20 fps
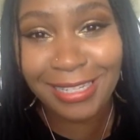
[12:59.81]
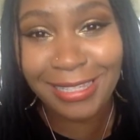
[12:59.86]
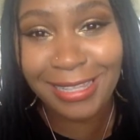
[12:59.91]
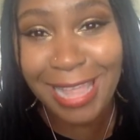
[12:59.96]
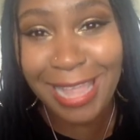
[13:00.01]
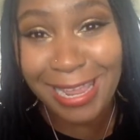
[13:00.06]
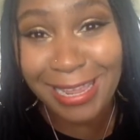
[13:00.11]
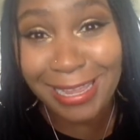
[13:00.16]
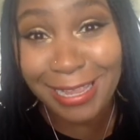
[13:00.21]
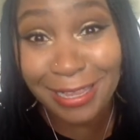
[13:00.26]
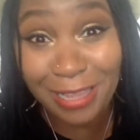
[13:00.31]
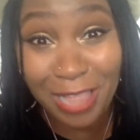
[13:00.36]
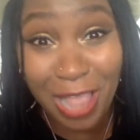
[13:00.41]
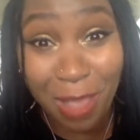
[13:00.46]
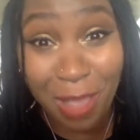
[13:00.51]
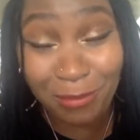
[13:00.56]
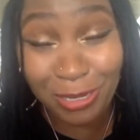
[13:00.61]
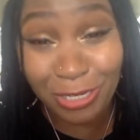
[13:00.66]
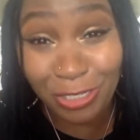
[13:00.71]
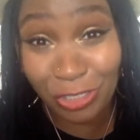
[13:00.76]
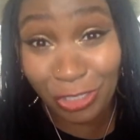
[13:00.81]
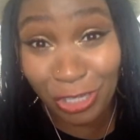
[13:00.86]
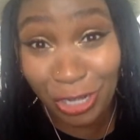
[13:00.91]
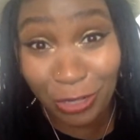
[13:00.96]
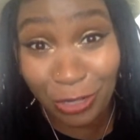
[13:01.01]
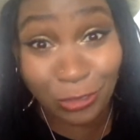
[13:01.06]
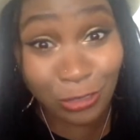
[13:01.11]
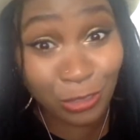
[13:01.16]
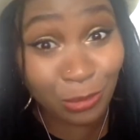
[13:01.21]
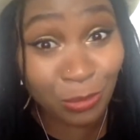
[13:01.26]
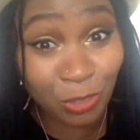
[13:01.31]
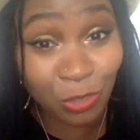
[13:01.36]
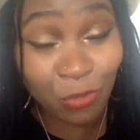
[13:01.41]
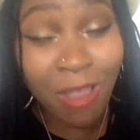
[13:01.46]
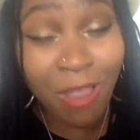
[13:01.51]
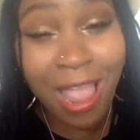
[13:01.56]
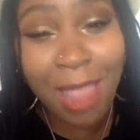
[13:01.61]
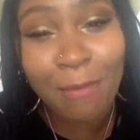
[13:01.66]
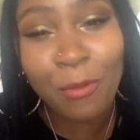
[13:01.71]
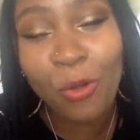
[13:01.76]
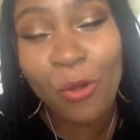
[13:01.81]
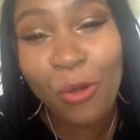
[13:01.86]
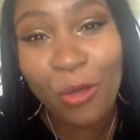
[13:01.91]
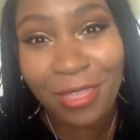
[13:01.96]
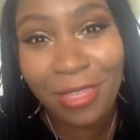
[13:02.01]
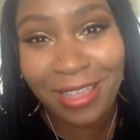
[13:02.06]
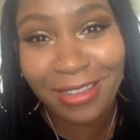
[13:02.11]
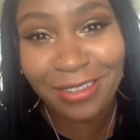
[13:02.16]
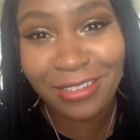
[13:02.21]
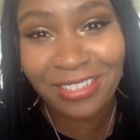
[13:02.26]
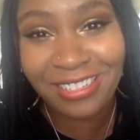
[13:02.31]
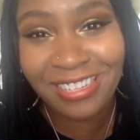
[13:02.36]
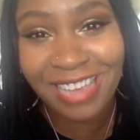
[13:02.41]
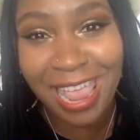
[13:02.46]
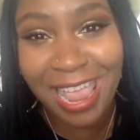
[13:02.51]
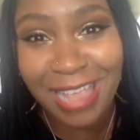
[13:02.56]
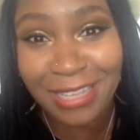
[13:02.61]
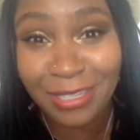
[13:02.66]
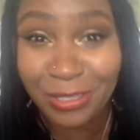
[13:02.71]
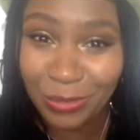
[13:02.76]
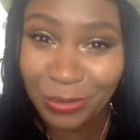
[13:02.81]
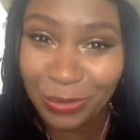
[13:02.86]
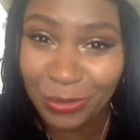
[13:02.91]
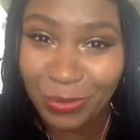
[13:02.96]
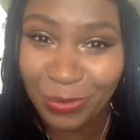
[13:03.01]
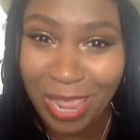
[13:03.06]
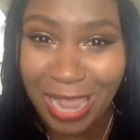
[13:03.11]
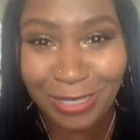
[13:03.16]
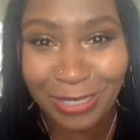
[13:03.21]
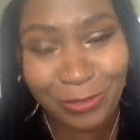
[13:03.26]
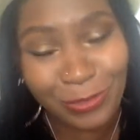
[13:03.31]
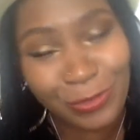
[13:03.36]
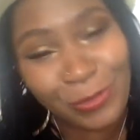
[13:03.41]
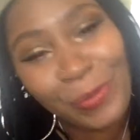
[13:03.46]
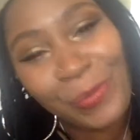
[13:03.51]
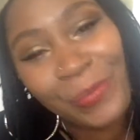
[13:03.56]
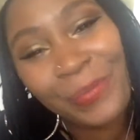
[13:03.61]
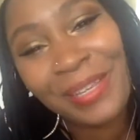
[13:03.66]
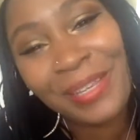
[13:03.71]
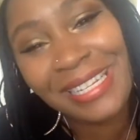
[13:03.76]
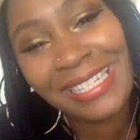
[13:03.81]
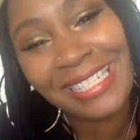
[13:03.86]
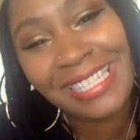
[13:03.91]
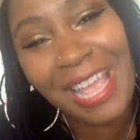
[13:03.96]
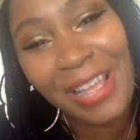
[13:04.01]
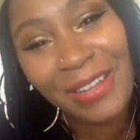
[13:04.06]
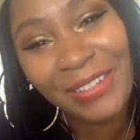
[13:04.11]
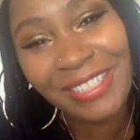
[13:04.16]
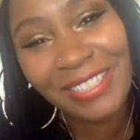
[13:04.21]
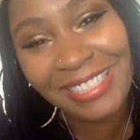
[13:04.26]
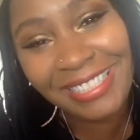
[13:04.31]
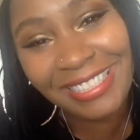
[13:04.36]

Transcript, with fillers: Like, comment, share, subscribe, all that good jazz. Zuzu Natural. Peace out.